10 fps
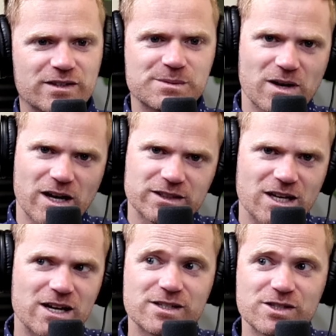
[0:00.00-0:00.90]

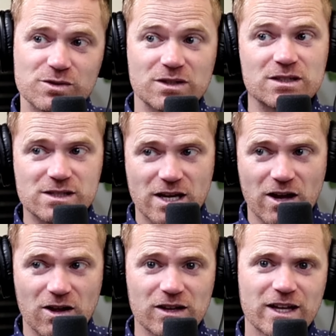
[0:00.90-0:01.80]
podcast, as you can
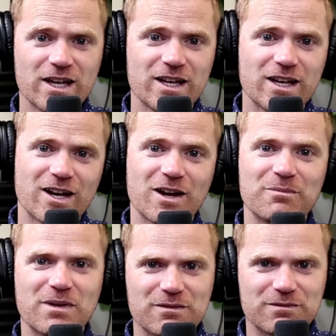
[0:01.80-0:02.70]
tell.
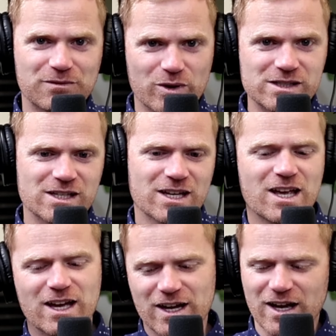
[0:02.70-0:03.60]
My voice,
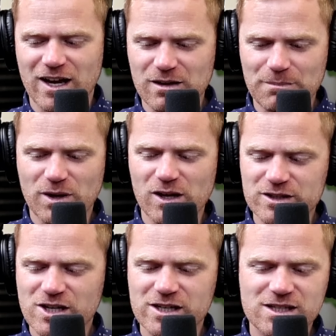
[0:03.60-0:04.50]
I
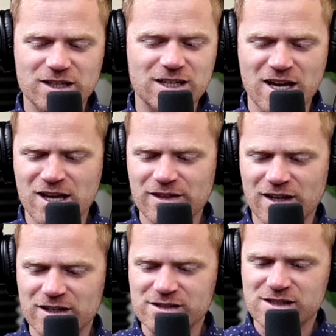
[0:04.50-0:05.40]
apologize again that
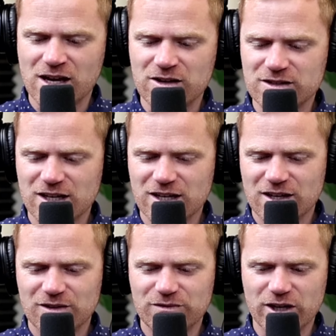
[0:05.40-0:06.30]
I sound
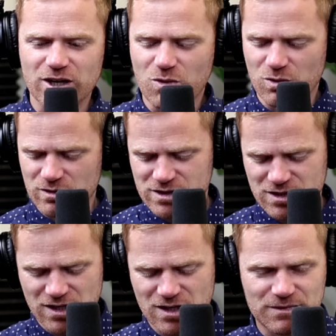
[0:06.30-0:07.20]
very hoarse.
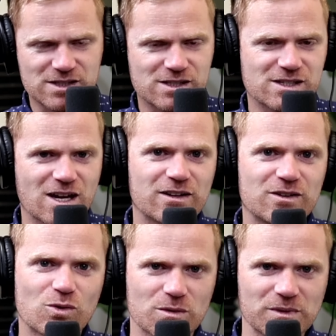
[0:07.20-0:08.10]
This is not
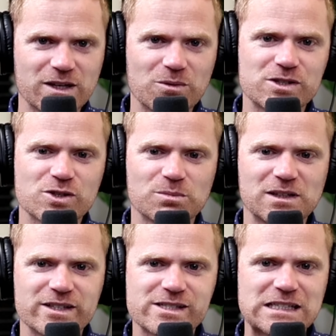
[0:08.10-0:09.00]
normally what you'll be
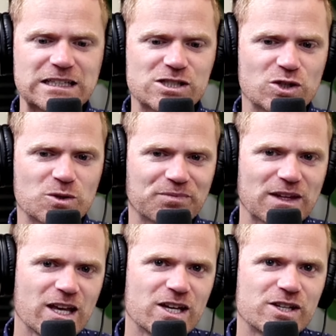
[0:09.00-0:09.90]
listening to.
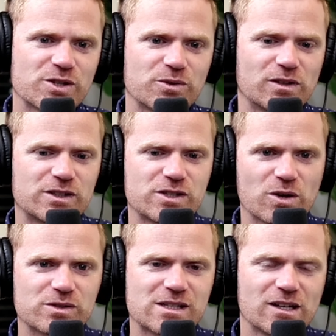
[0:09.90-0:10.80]
So don't